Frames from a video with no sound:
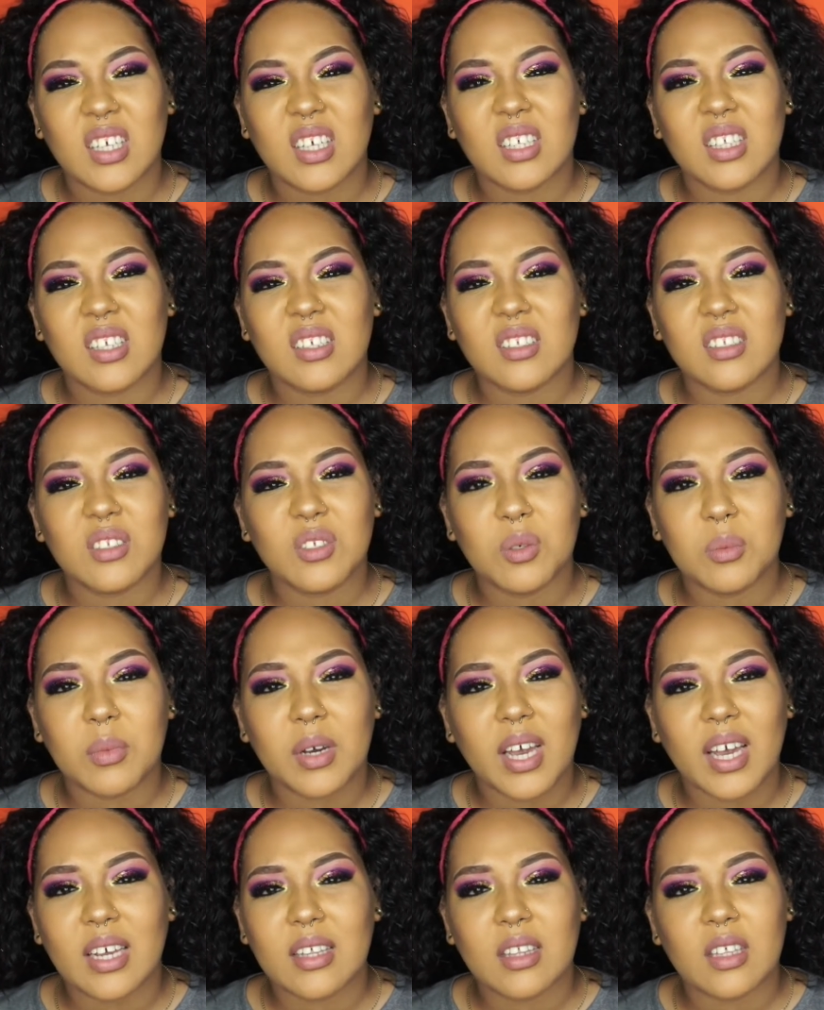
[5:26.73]
it doesn't
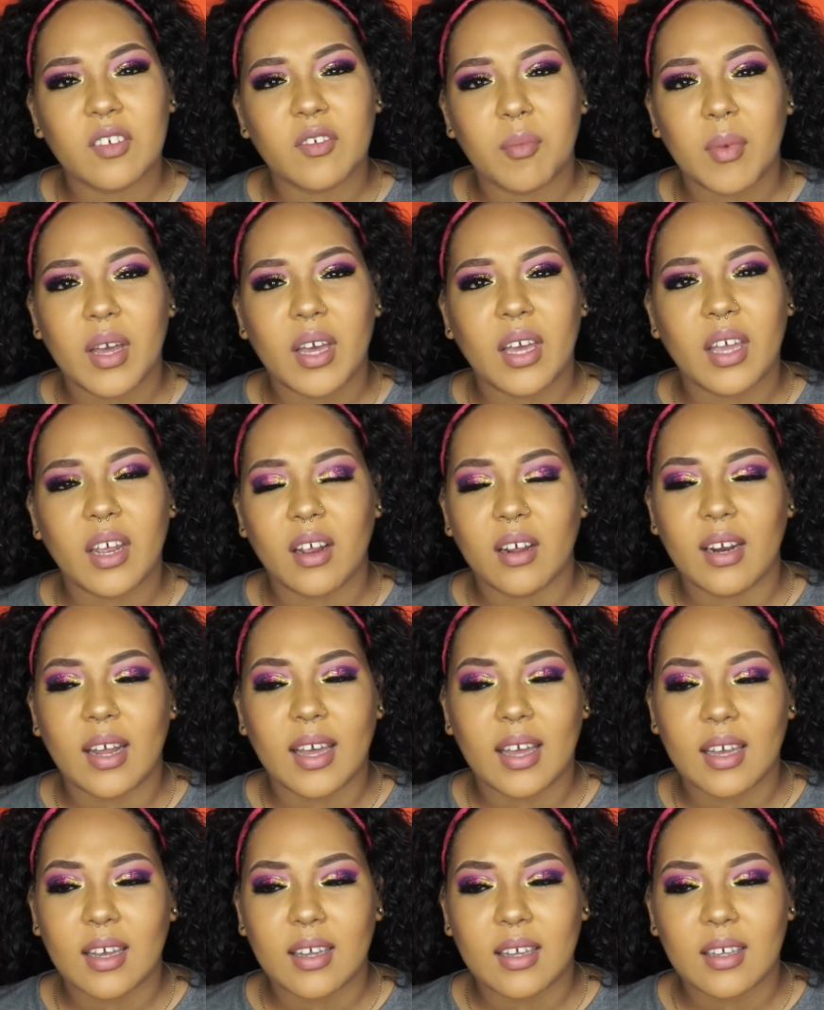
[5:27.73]
do anything for my hair
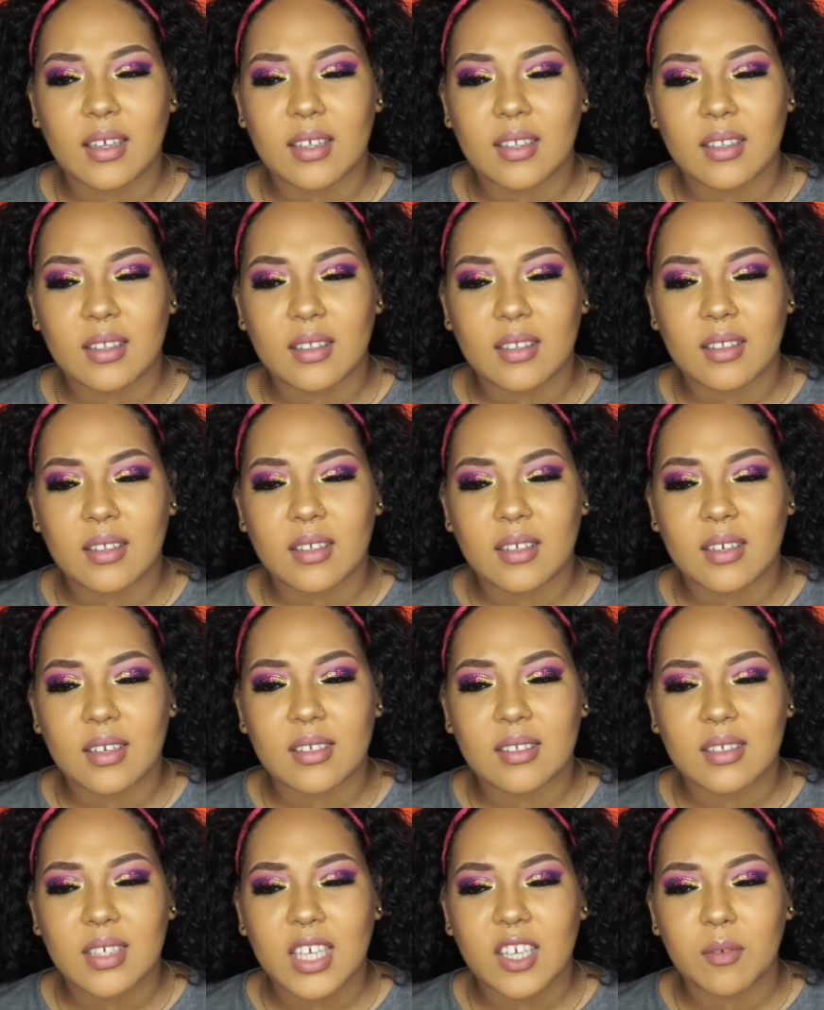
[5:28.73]
like it
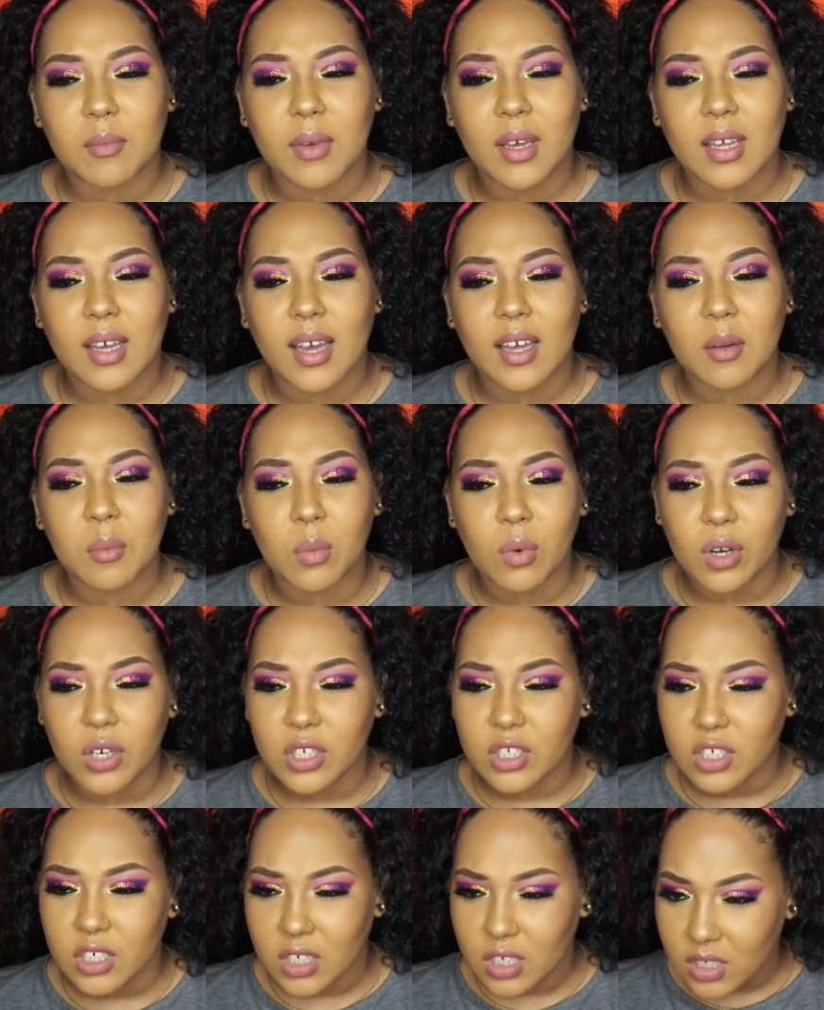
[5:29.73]
doesn't give me any kind of
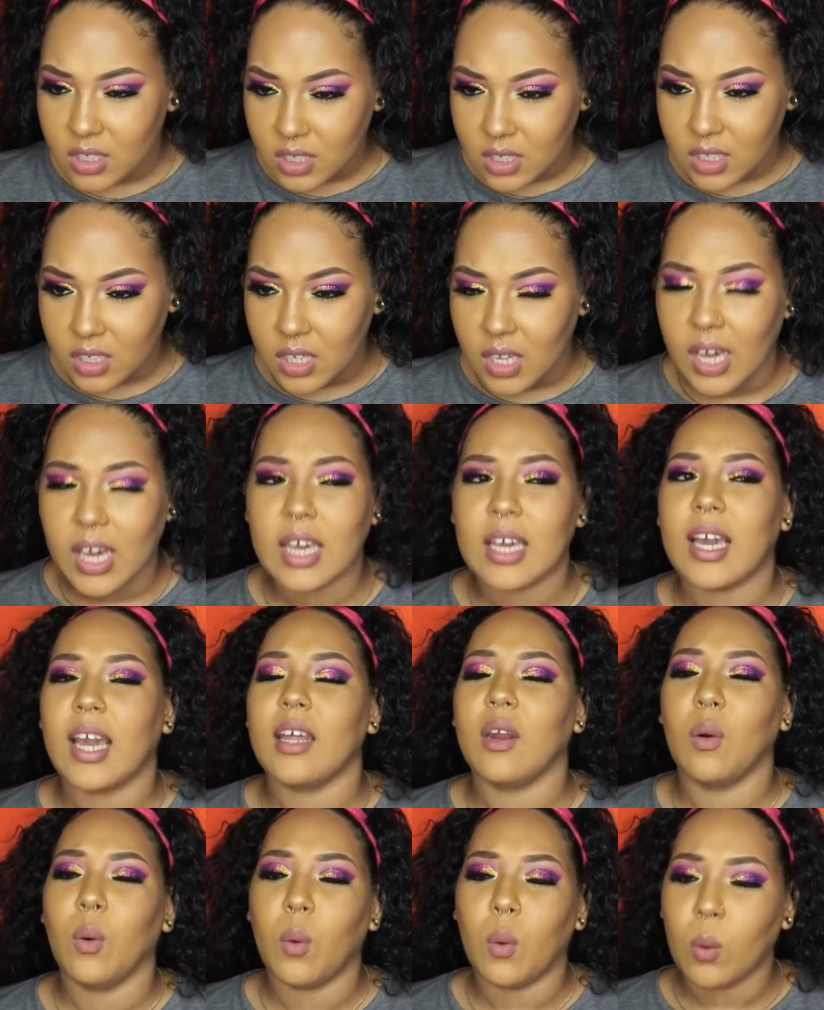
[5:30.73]
moisture any
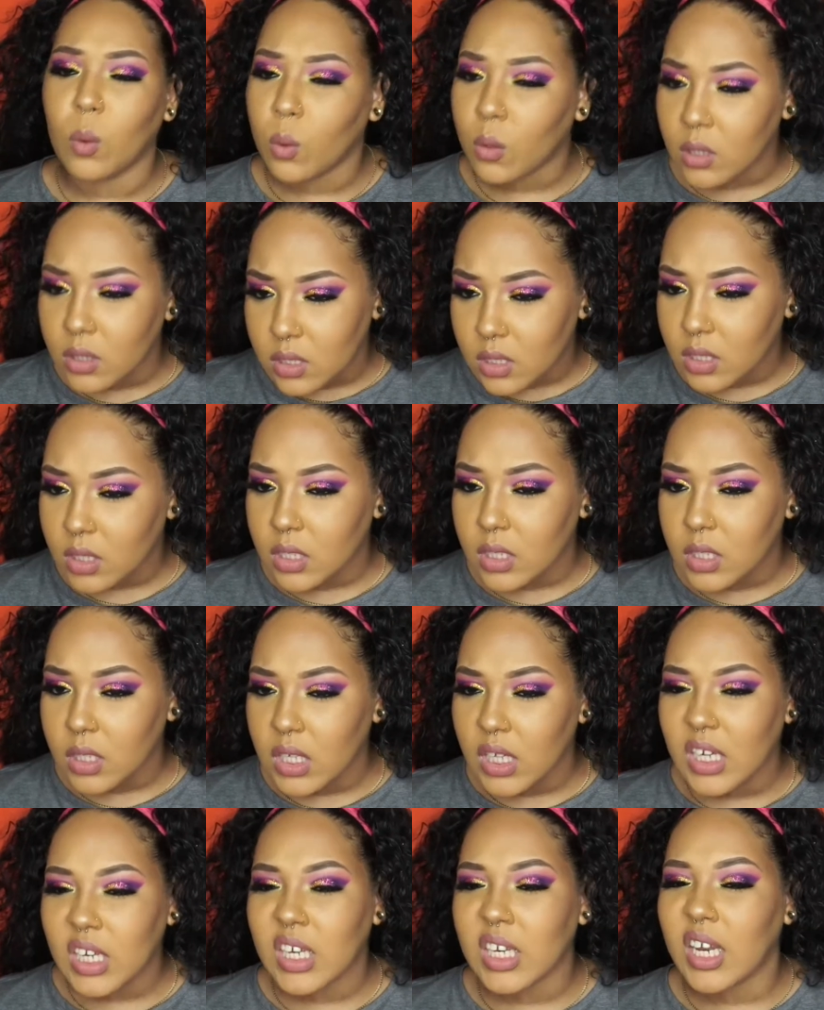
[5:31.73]
kind of hold
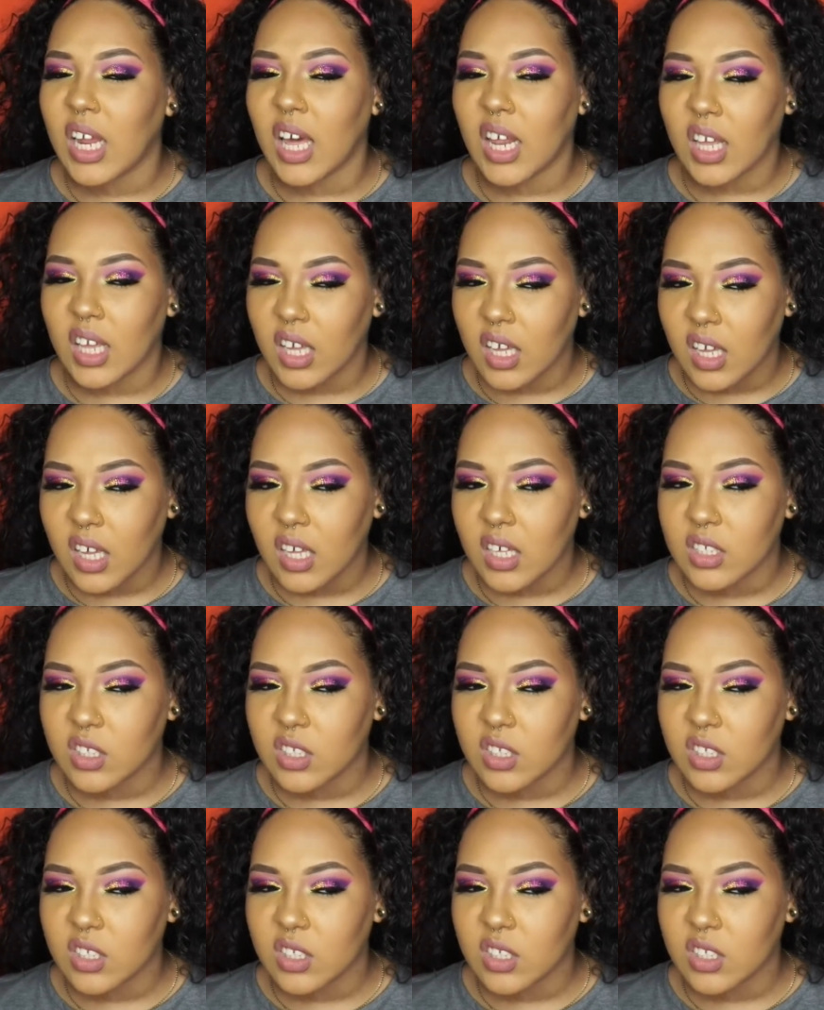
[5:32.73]
nothing.